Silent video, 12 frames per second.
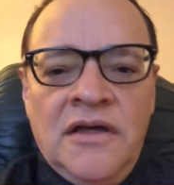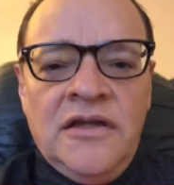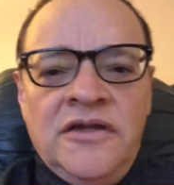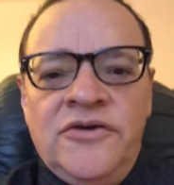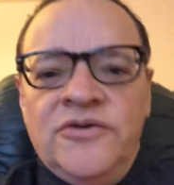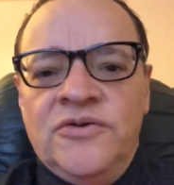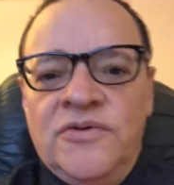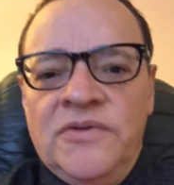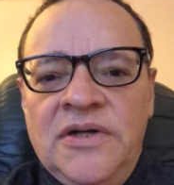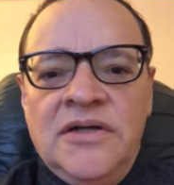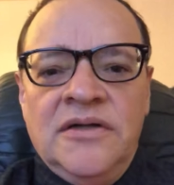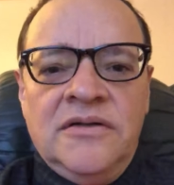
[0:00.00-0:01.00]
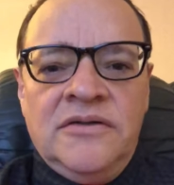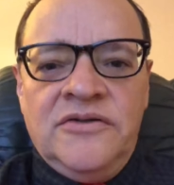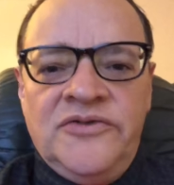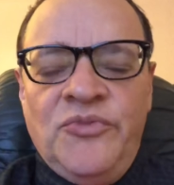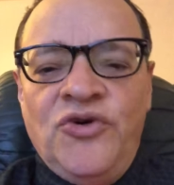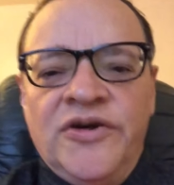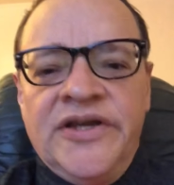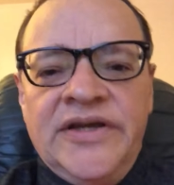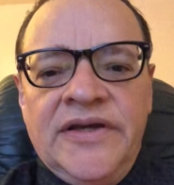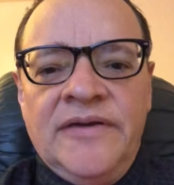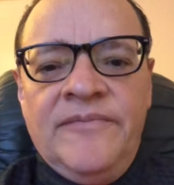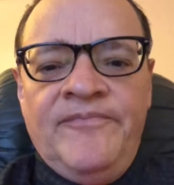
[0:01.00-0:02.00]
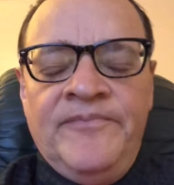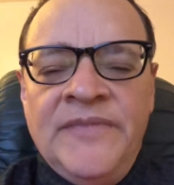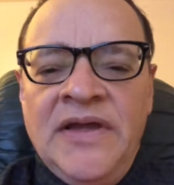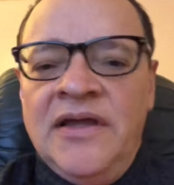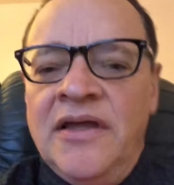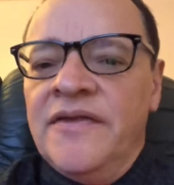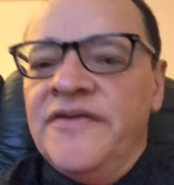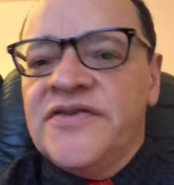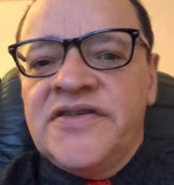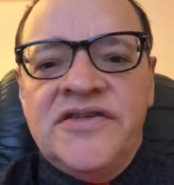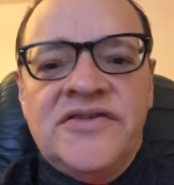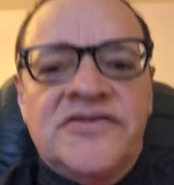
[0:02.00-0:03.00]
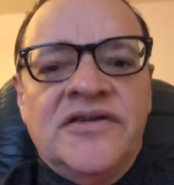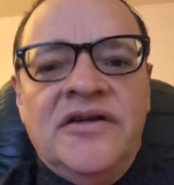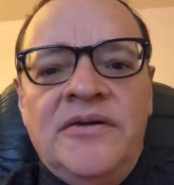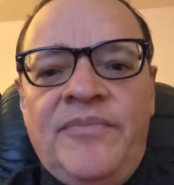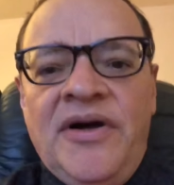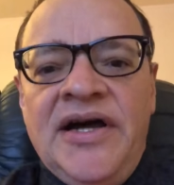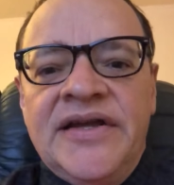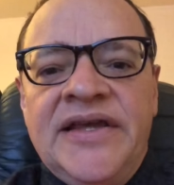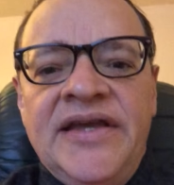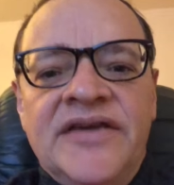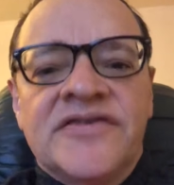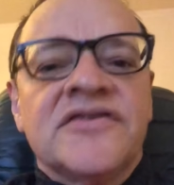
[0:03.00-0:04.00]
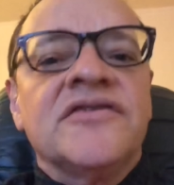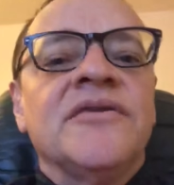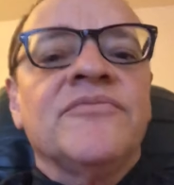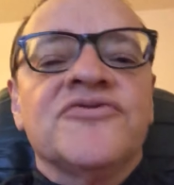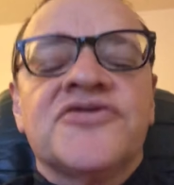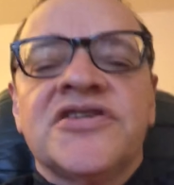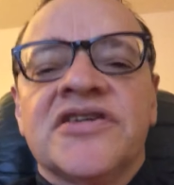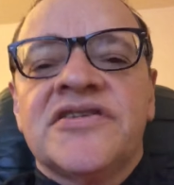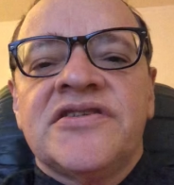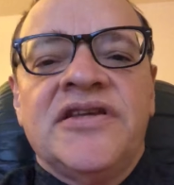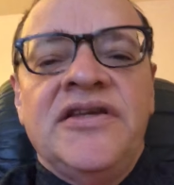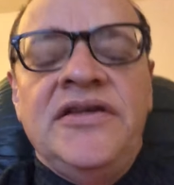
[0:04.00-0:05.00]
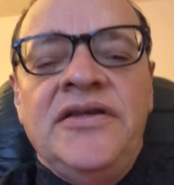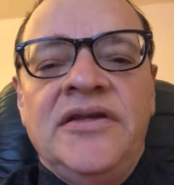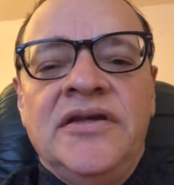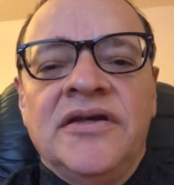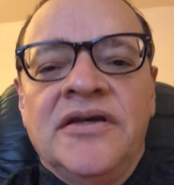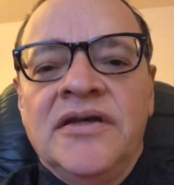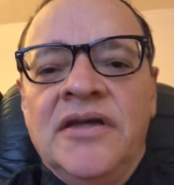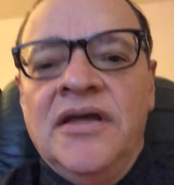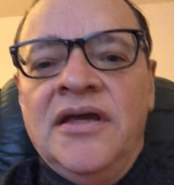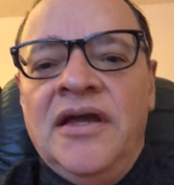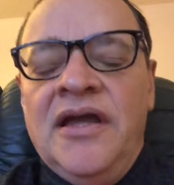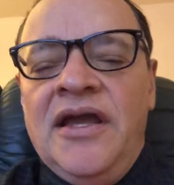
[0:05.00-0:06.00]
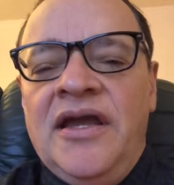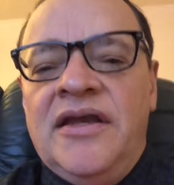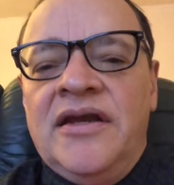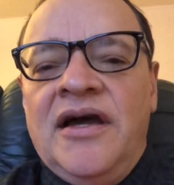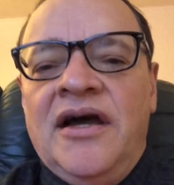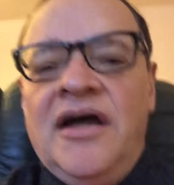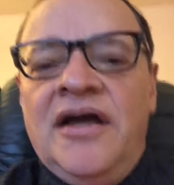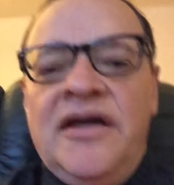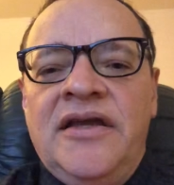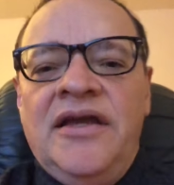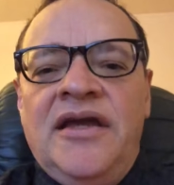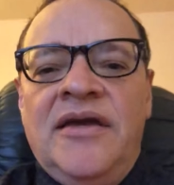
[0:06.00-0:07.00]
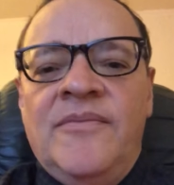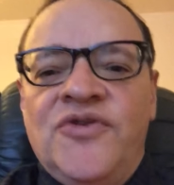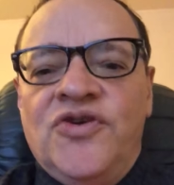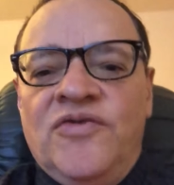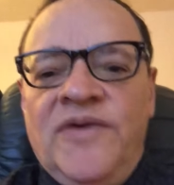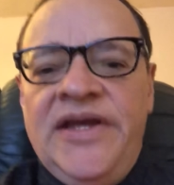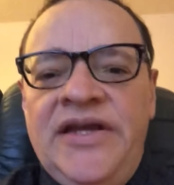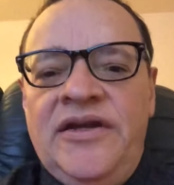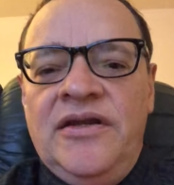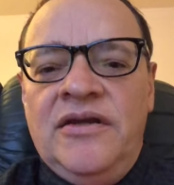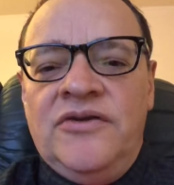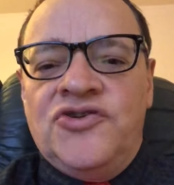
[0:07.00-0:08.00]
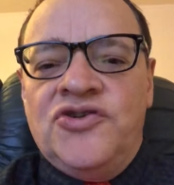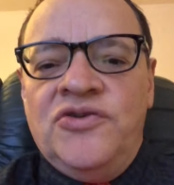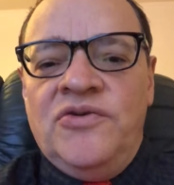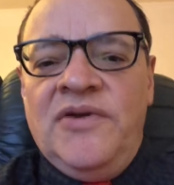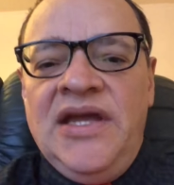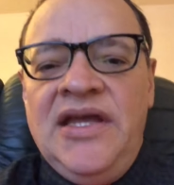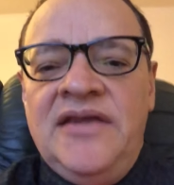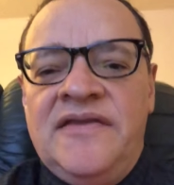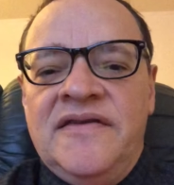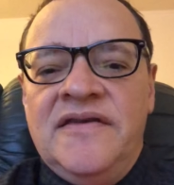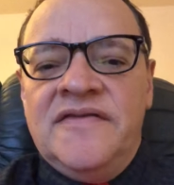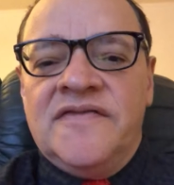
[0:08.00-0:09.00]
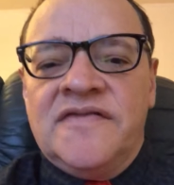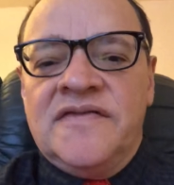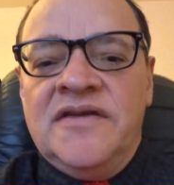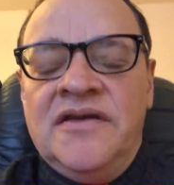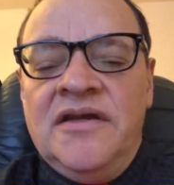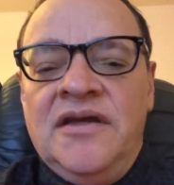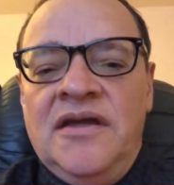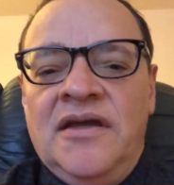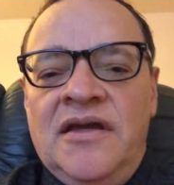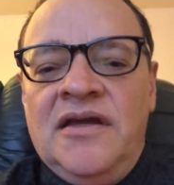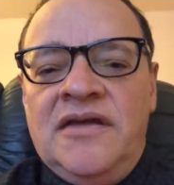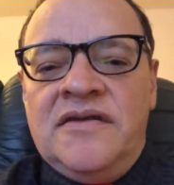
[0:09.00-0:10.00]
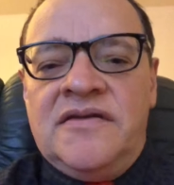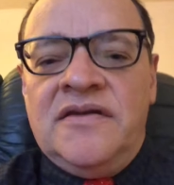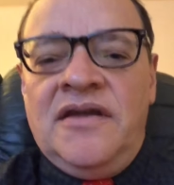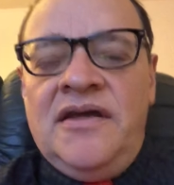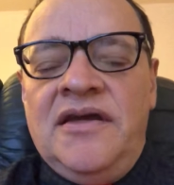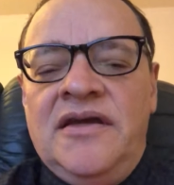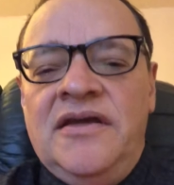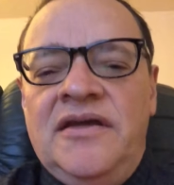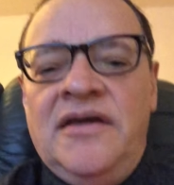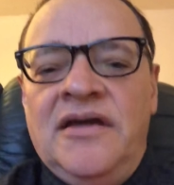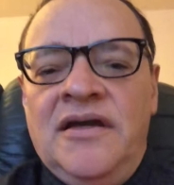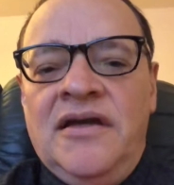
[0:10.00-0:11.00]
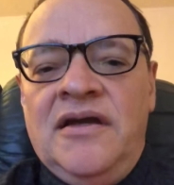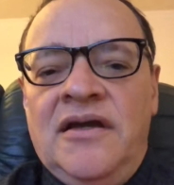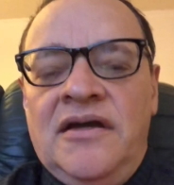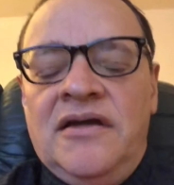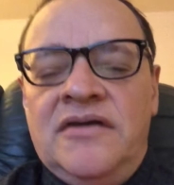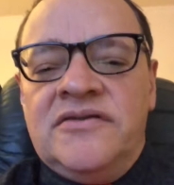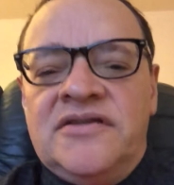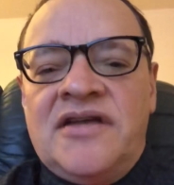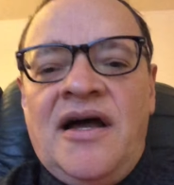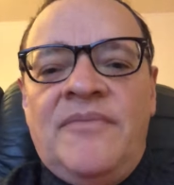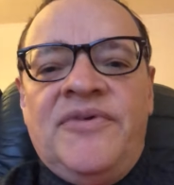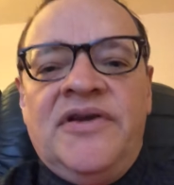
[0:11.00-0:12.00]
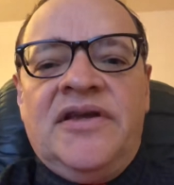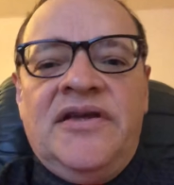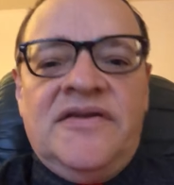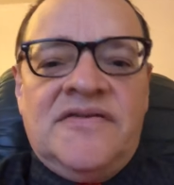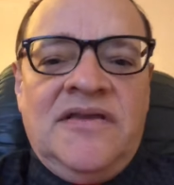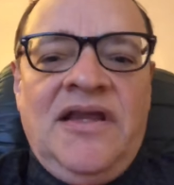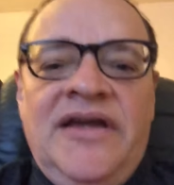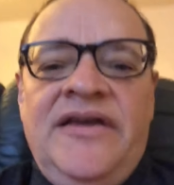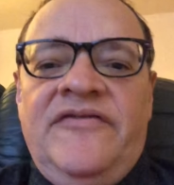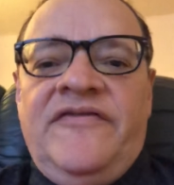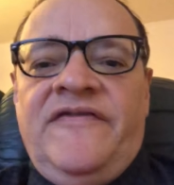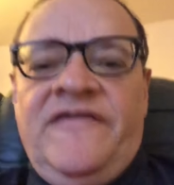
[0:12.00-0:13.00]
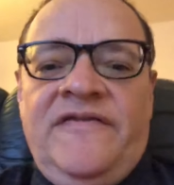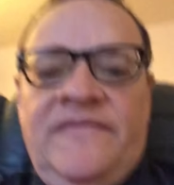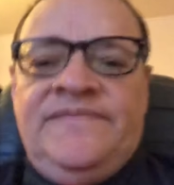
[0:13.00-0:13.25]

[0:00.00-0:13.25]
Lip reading: Hello, good morning. This is podcast number 16, and I am the great Jew atheist. And today, the topic is life.